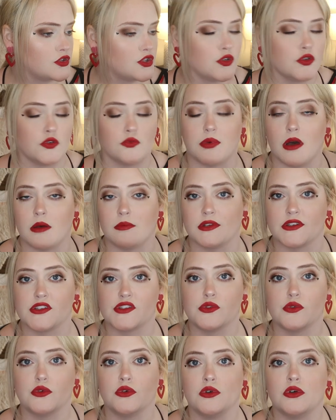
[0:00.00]
to public
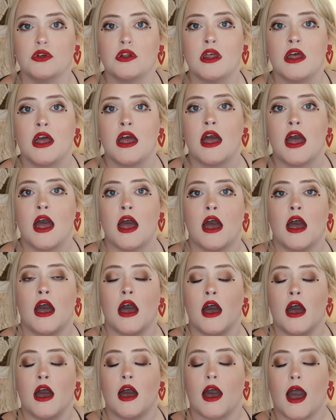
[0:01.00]
school.
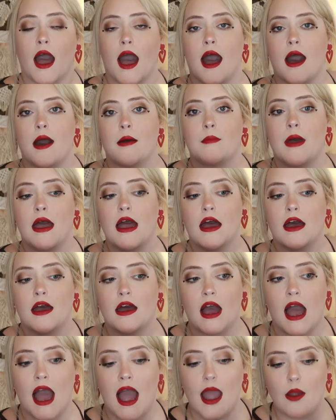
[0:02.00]

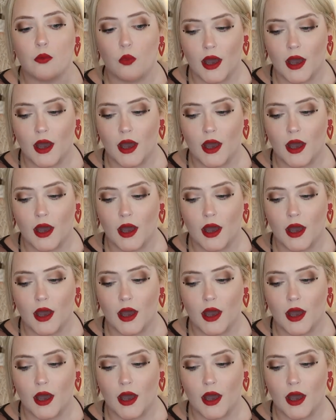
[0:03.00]
I